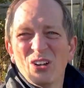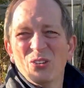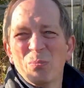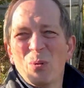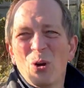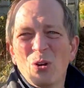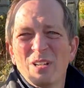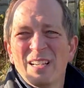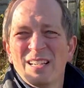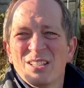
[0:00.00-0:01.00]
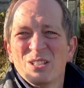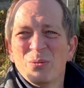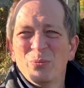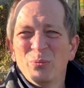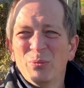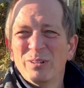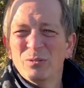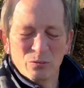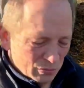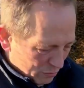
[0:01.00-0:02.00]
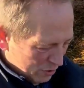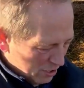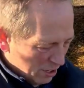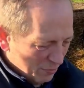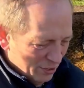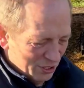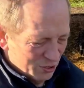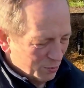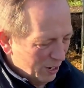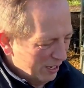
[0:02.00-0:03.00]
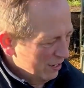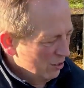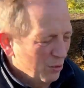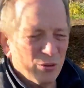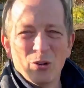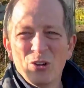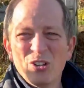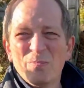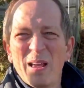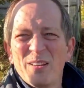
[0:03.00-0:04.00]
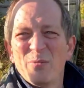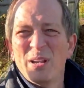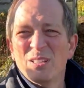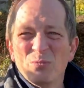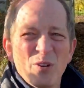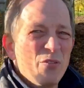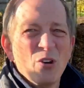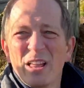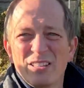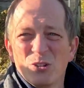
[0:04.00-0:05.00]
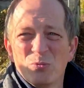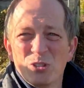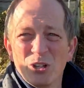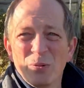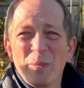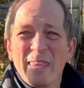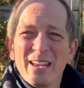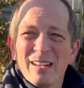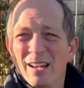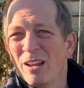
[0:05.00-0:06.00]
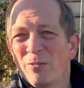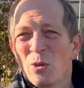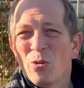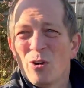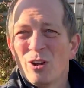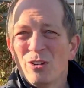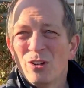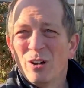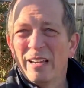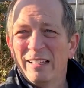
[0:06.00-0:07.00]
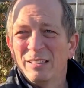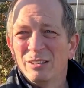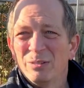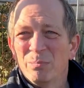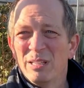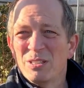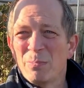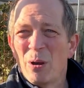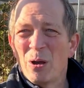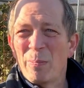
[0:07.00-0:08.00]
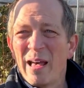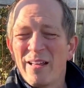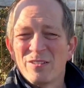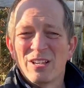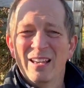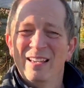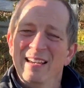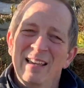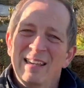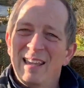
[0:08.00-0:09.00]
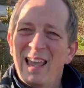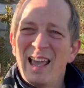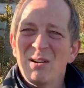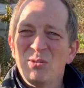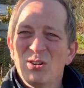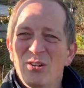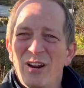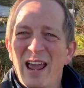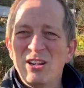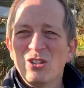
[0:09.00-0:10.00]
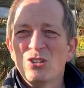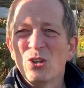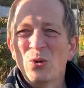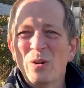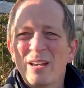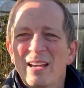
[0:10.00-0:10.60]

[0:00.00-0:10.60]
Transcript: on the plot. So come this spring, we've got nice pathways and we haven't got that job to do. Now, if you're not into bark paths, get out your edging tool,